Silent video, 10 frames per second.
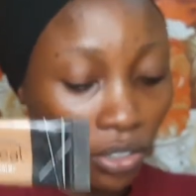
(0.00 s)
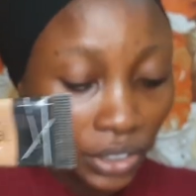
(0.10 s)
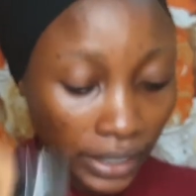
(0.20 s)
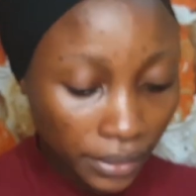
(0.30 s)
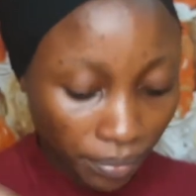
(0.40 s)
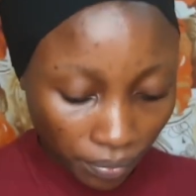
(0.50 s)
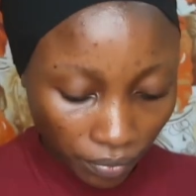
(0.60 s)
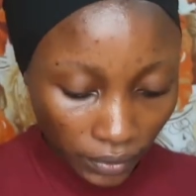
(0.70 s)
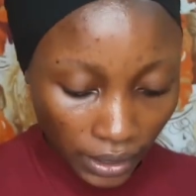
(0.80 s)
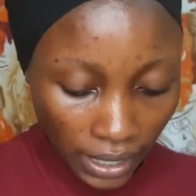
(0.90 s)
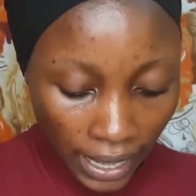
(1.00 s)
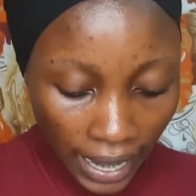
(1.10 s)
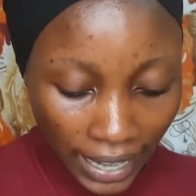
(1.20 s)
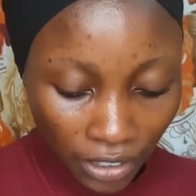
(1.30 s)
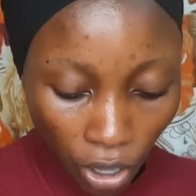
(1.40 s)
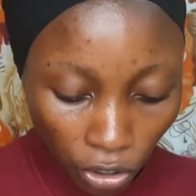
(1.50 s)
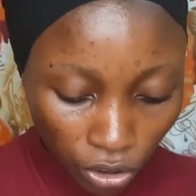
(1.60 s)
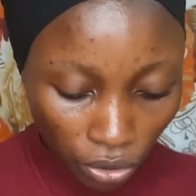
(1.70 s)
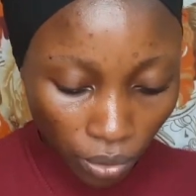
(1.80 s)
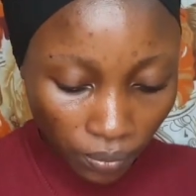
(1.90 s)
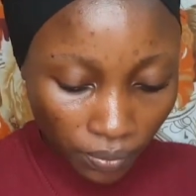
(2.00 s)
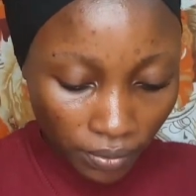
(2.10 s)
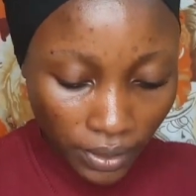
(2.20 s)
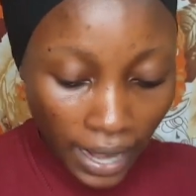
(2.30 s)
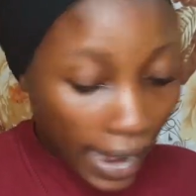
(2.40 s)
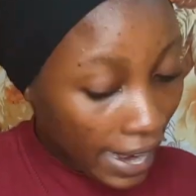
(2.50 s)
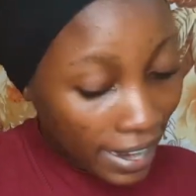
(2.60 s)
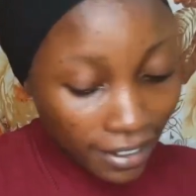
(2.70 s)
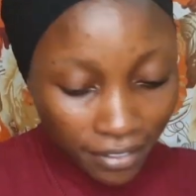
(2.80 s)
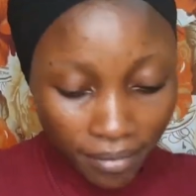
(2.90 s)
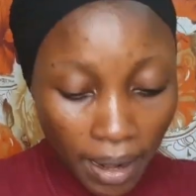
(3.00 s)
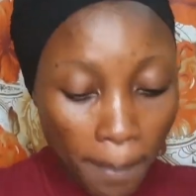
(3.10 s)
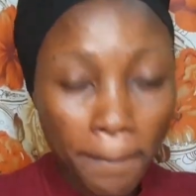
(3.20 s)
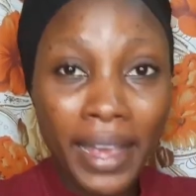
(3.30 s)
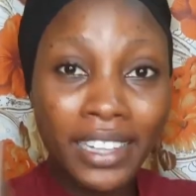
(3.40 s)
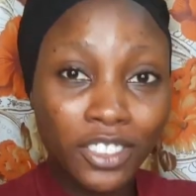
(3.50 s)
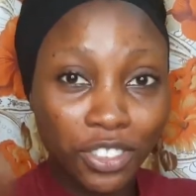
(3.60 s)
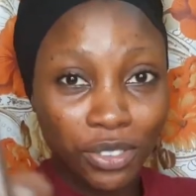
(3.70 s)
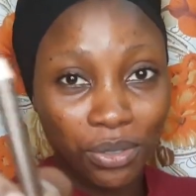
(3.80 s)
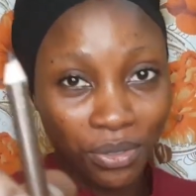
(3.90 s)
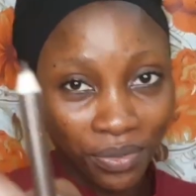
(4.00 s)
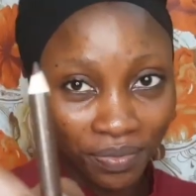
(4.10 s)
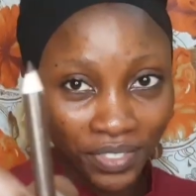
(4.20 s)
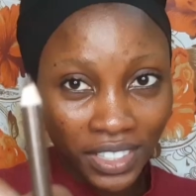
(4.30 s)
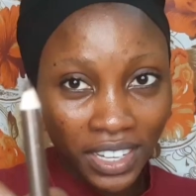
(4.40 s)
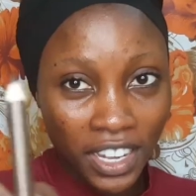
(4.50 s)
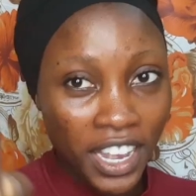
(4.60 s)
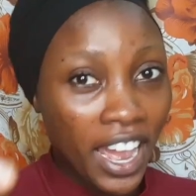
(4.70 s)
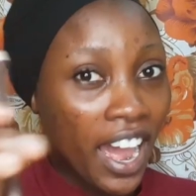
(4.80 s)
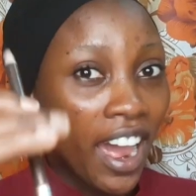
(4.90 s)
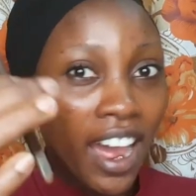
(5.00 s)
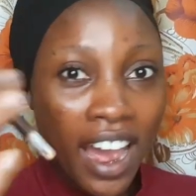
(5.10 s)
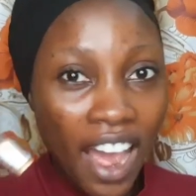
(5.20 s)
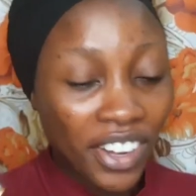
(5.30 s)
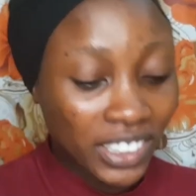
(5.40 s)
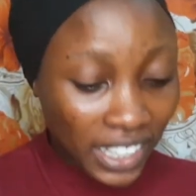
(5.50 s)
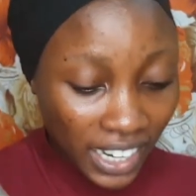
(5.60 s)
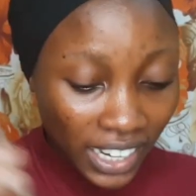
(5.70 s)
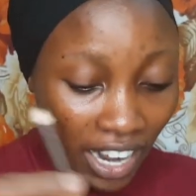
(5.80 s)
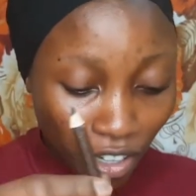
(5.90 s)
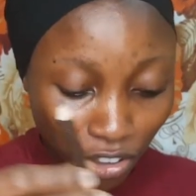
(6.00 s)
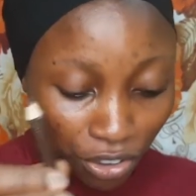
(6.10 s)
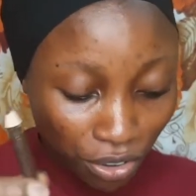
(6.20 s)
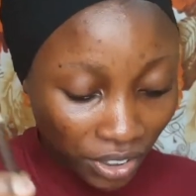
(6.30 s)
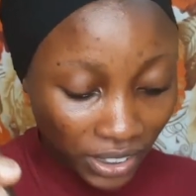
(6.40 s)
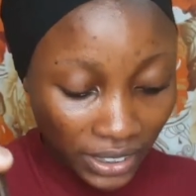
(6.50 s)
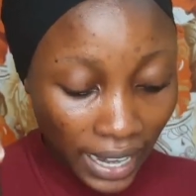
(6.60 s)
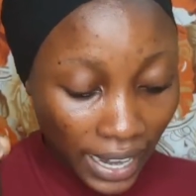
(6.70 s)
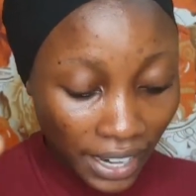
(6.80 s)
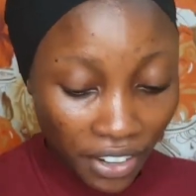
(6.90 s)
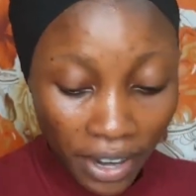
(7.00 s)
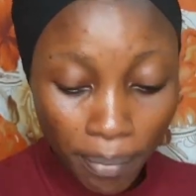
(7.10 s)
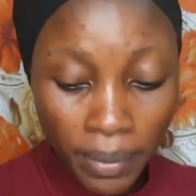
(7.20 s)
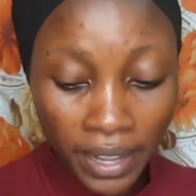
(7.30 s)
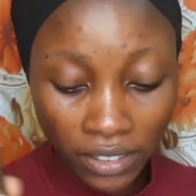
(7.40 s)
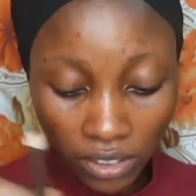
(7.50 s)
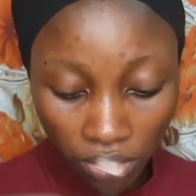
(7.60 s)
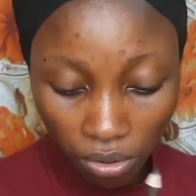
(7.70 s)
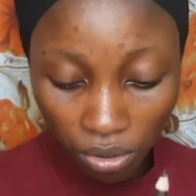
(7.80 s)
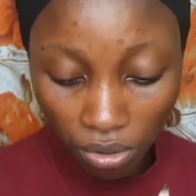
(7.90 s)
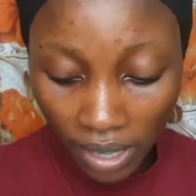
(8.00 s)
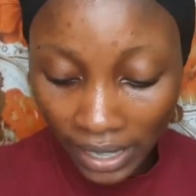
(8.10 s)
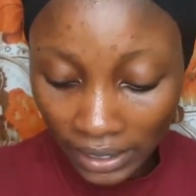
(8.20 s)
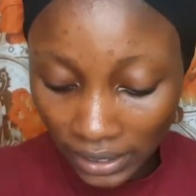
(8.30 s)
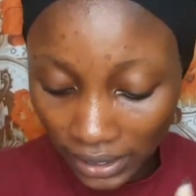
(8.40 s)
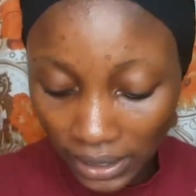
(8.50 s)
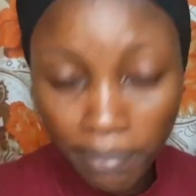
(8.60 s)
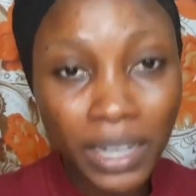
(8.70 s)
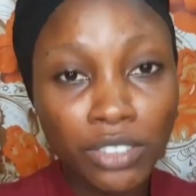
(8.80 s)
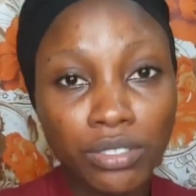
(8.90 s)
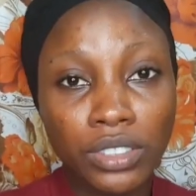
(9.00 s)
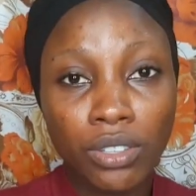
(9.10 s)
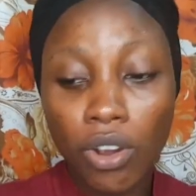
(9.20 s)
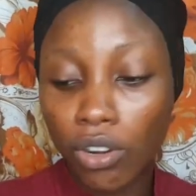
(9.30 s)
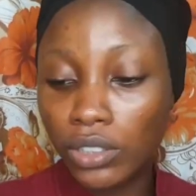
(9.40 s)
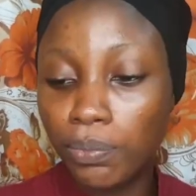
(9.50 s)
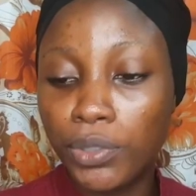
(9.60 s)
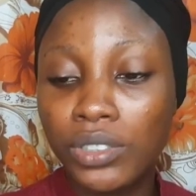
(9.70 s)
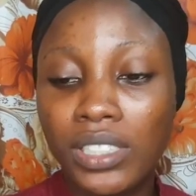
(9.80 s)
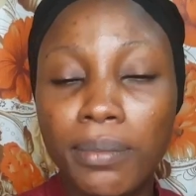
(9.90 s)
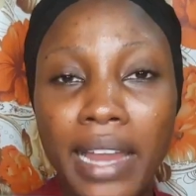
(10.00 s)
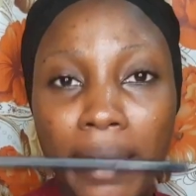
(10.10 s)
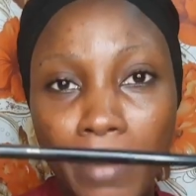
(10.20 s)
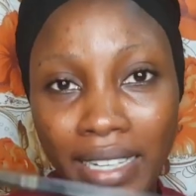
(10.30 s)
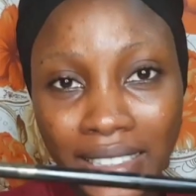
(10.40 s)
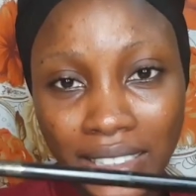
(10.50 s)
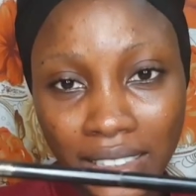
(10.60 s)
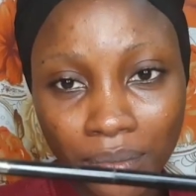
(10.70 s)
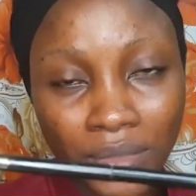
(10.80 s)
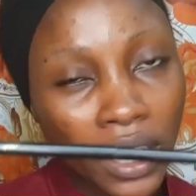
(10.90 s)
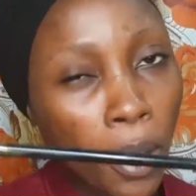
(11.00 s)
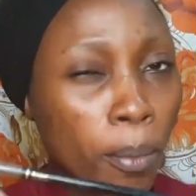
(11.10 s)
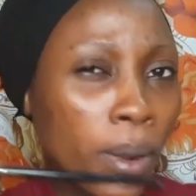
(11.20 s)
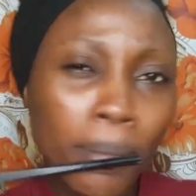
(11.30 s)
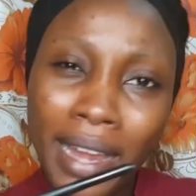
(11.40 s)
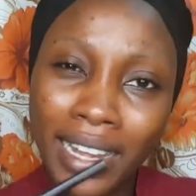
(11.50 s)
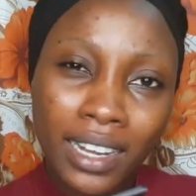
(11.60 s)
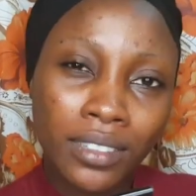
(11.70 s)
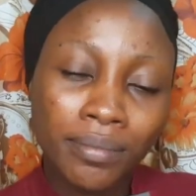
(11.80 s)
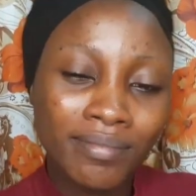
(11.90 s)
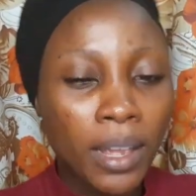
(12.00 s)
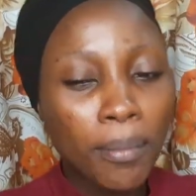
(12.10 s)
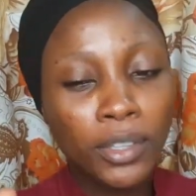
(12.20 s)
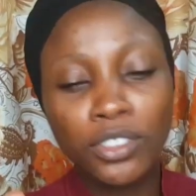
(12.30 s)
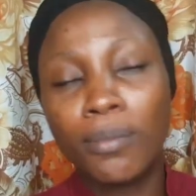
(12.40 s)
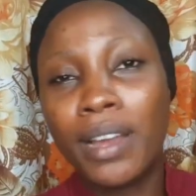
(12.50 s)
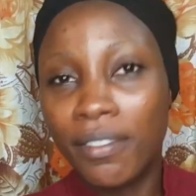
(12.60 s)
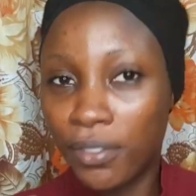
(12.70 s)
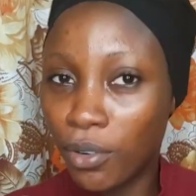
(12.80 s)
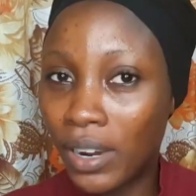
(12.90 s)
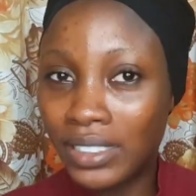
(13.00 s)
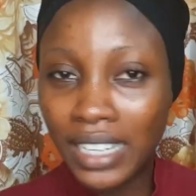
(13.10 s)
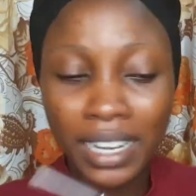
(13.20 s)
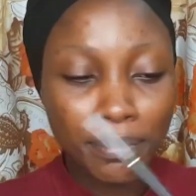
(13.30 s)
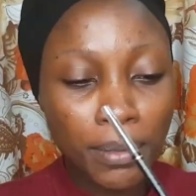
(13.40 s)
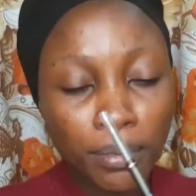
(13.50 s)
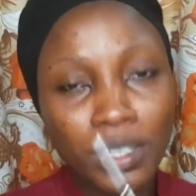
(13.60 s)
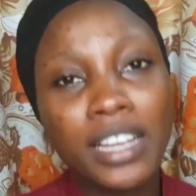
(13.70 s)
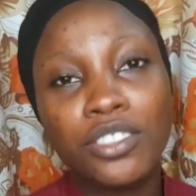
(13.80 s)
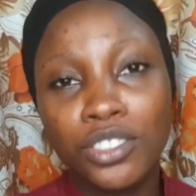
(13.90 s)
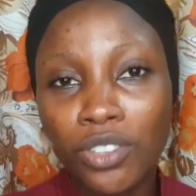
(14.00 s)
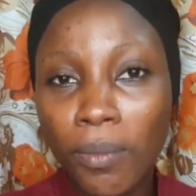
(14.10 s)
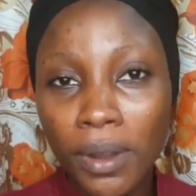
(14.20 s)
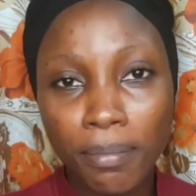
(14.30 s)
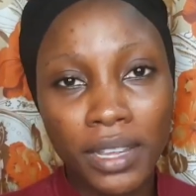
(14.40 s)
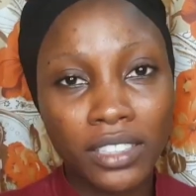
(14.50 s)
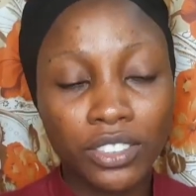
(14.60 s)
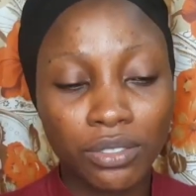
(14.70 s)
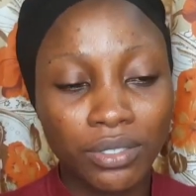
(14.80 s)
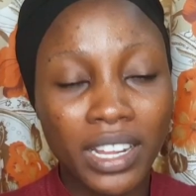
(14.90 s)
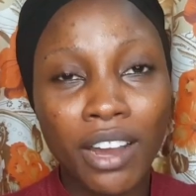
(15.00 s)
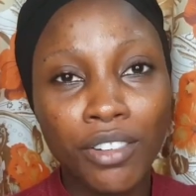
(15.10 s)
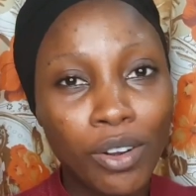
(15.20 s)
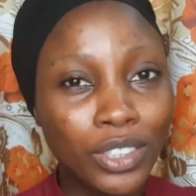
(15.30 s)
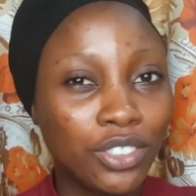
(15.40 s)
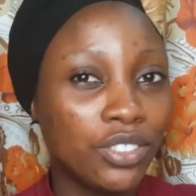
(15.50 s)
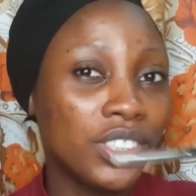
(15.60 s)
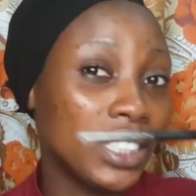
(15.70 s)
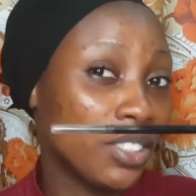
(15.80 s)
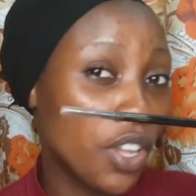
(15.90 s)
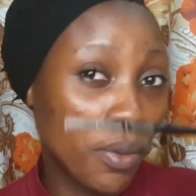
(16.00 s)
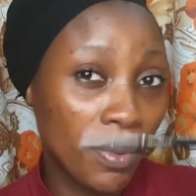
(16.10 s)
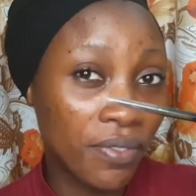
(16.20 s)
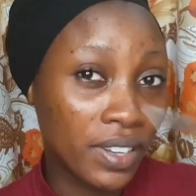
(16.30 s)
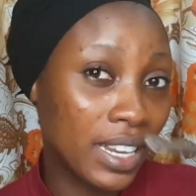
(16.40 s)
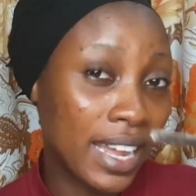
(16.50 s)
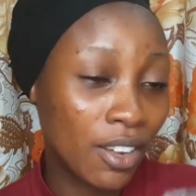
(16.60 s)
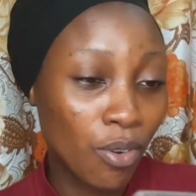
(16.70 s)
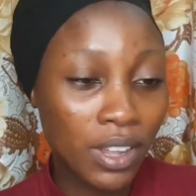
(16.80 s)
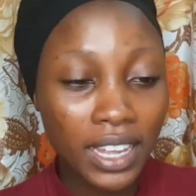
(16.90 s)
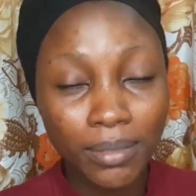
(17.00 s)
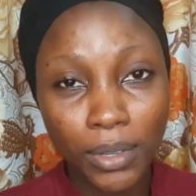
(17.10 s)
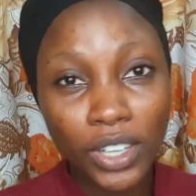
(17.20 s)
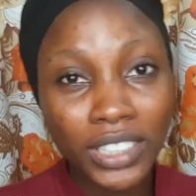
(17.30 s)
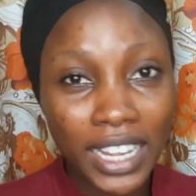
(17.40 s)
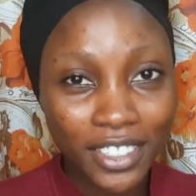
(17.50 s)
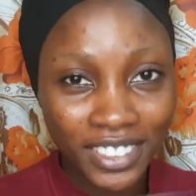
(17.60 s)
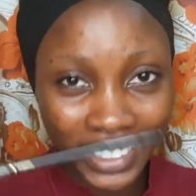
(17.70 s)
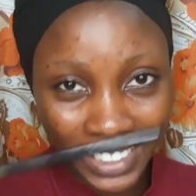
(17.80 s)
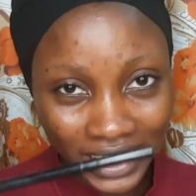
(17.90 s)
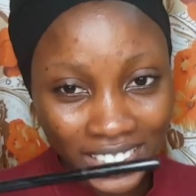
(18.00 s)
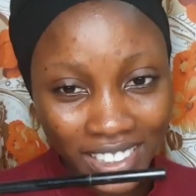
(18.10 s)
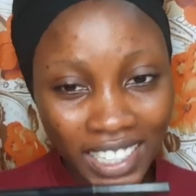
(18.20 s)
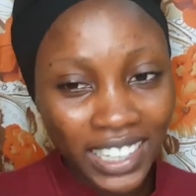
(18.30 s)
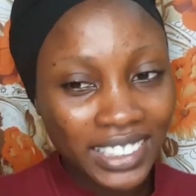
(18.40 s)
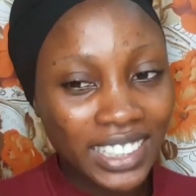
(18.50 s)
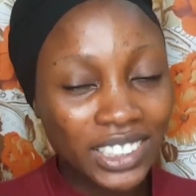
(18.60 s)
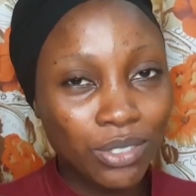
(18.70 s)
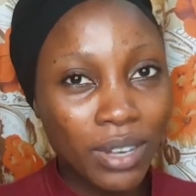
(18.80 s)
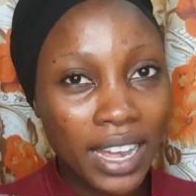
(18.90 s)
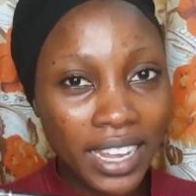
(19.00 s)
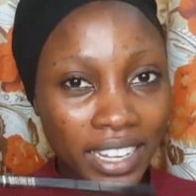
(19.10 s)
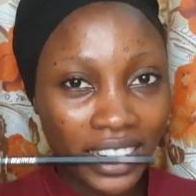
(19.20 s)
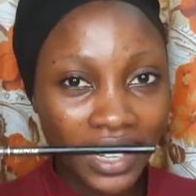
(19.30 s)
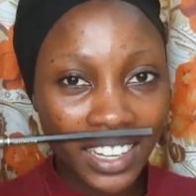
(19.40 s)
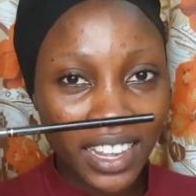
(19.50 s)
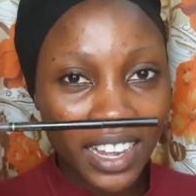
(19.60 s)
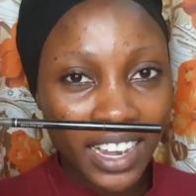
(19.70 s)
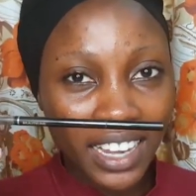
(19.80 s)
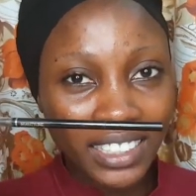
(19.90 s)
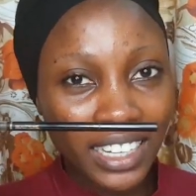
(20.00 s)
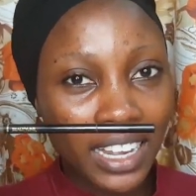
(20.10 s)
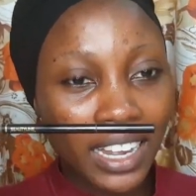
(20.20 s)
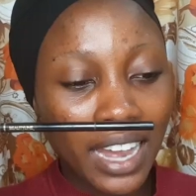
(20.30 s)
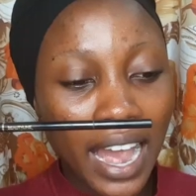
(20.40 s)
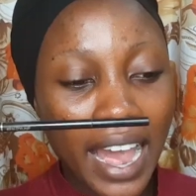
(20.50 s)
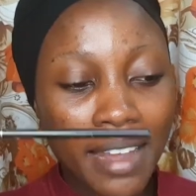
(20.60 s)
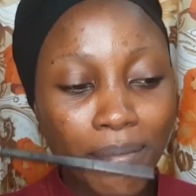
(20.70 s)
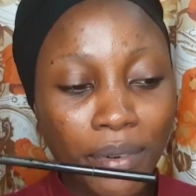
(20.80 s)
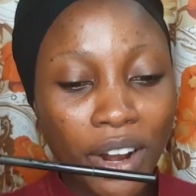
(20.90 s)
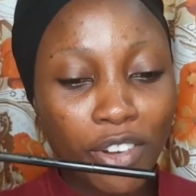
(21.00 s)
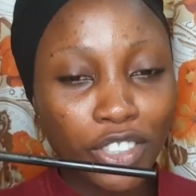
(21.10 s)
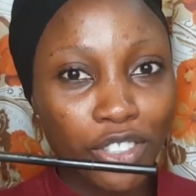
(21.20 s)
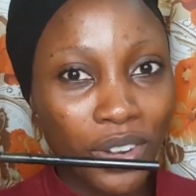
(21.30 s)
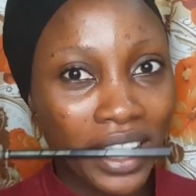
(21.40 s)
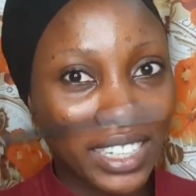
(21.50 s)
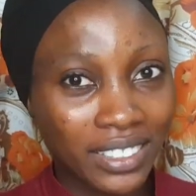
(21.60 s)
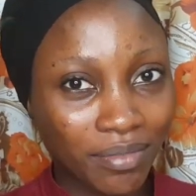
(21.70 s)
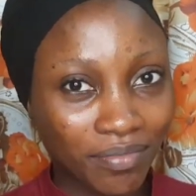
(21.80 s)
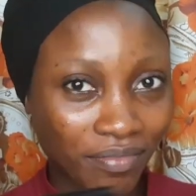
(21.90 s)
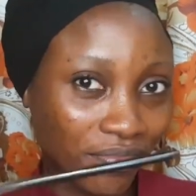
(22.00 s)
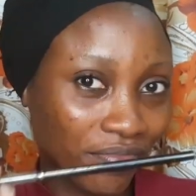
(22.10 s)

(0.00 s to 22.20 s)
under. And also I have my pencil. I was thinking I'll use another pencil, and the pencil is called Beauty Blind by Didi, but I'm like, most of my viewers are people that use normal pencils, and I don't want to use this, so you'll be feeling like, okay, because I use this, that is why the eyebrow is looking